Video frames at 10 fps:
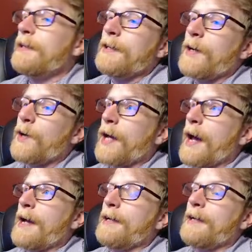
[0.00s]

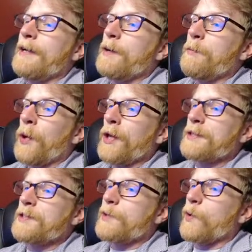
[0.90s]
Okay. Bullet
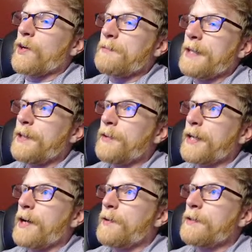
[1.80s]
storm. Here we go.